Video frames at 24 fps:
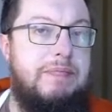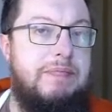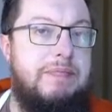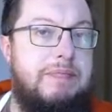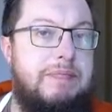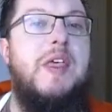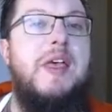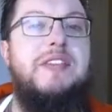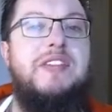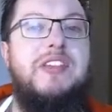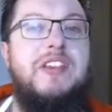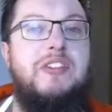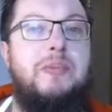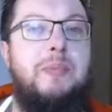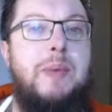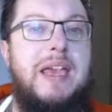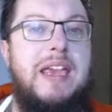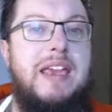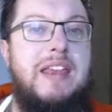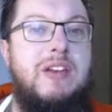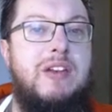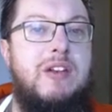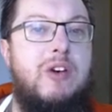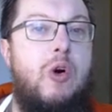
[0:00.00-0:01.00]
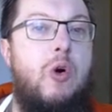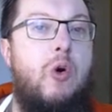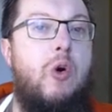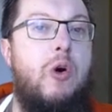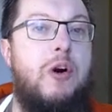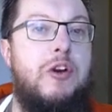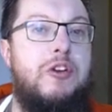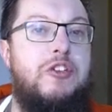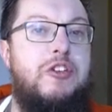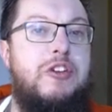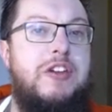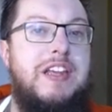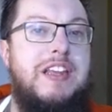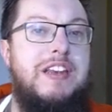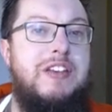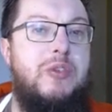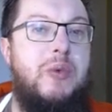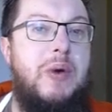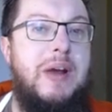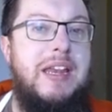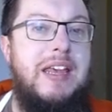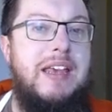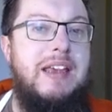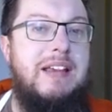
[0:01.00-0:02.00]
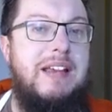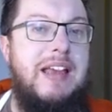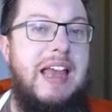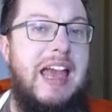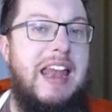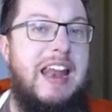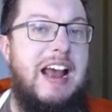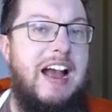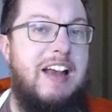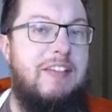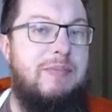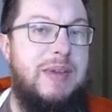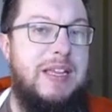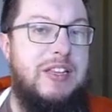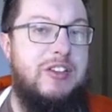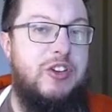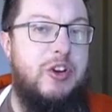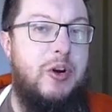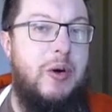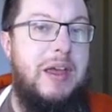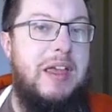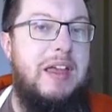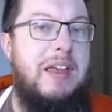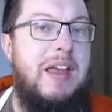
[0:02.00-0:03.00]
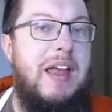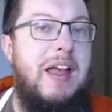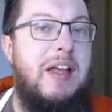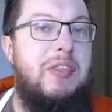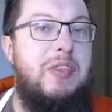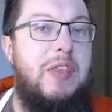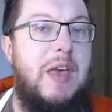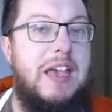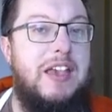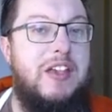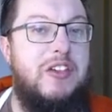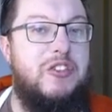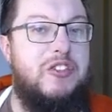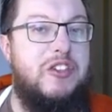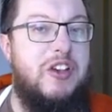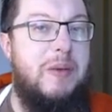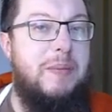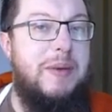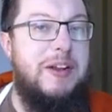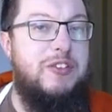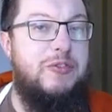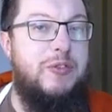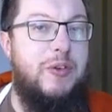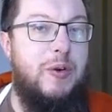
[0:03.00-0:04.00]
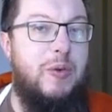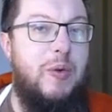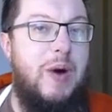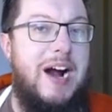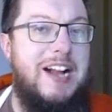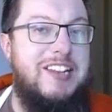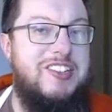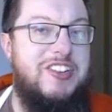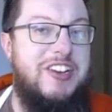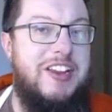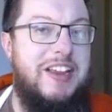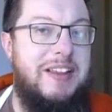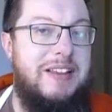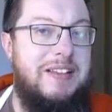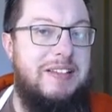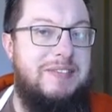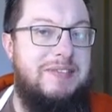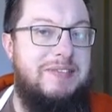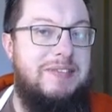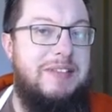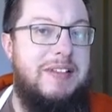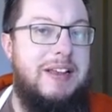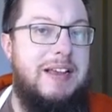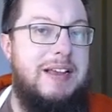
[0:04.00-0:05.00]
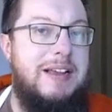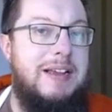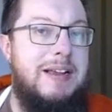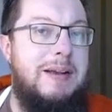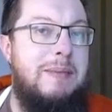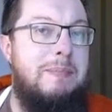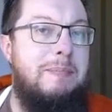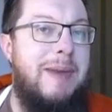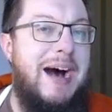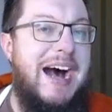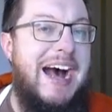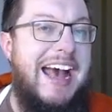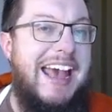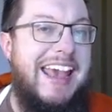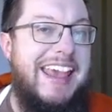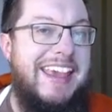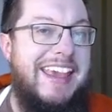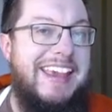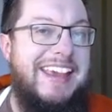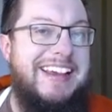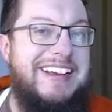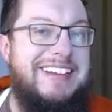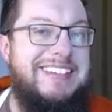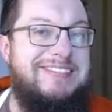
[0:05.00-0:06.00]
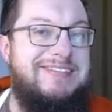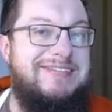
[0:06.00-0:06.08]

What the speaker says: This has been Orange D20, and I've been Joey. Thank you so much for watching. Bye!